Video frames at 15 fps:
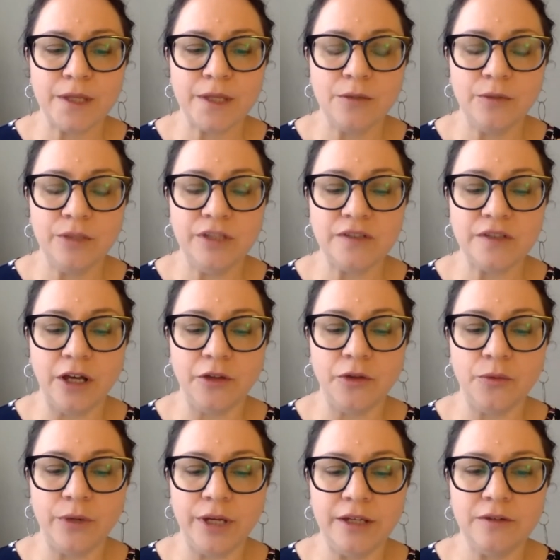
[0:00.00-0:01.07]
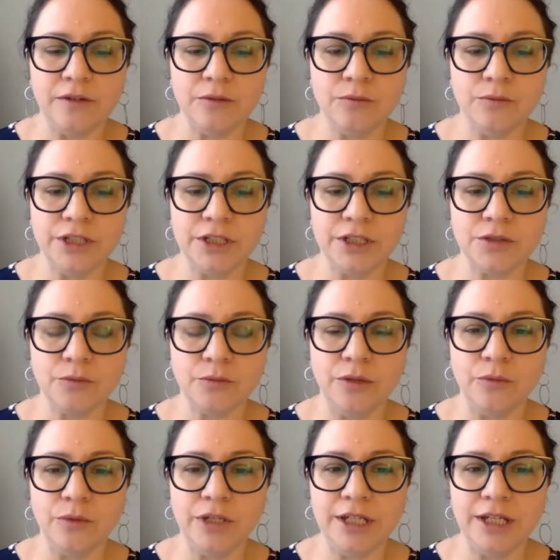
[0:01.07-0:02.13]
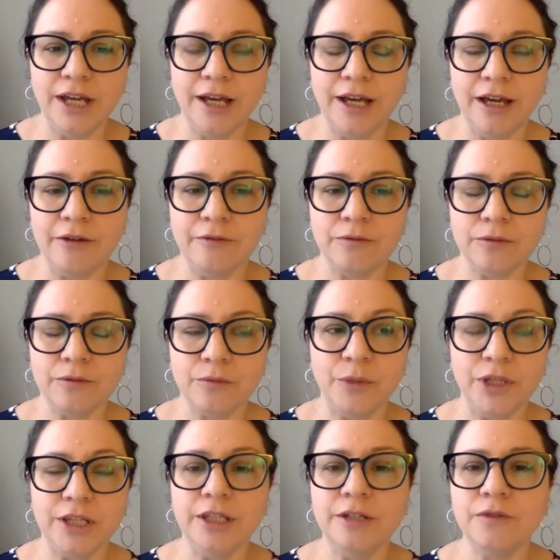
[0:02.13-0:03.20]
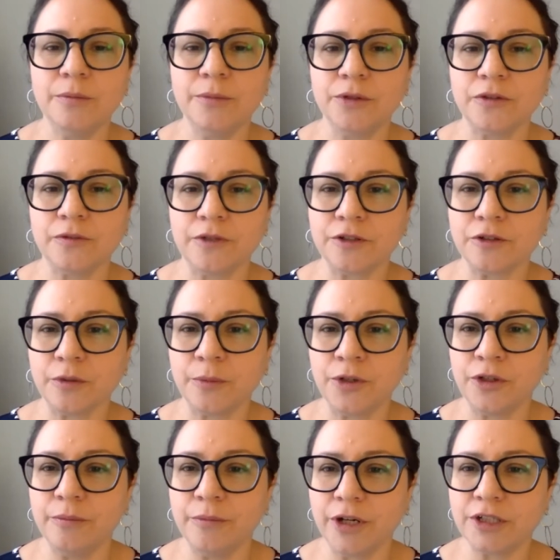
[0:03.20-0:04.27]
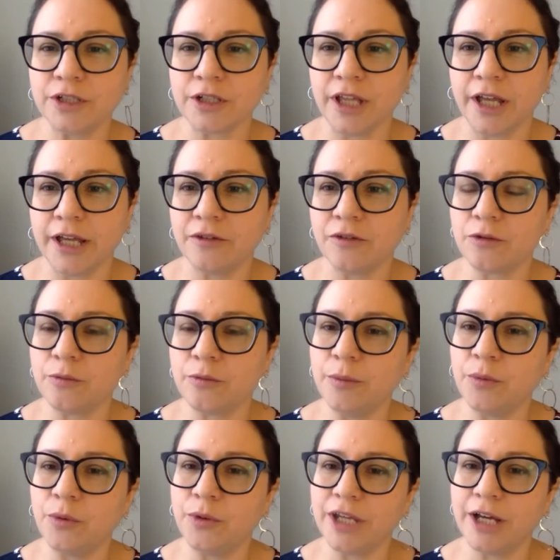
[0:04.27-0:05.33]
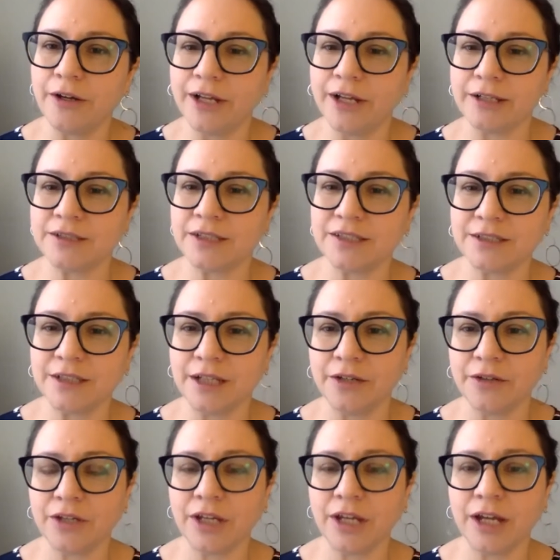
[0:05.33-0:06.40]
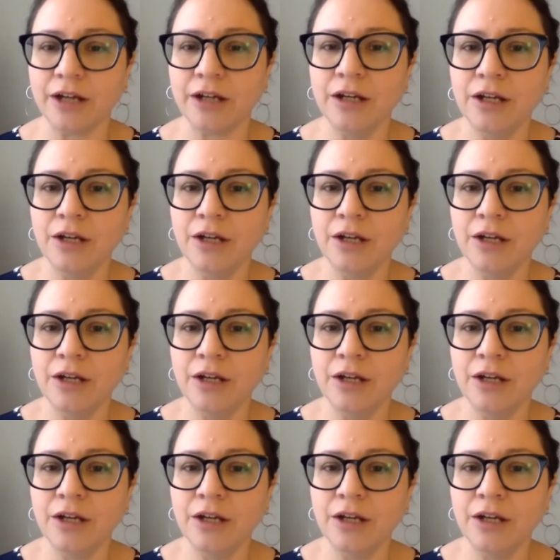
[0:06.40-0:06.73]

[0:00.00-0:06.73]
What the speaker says: we saw the ways in which when we leave the most vulnerable and marginalized, or the people without access to healthcare,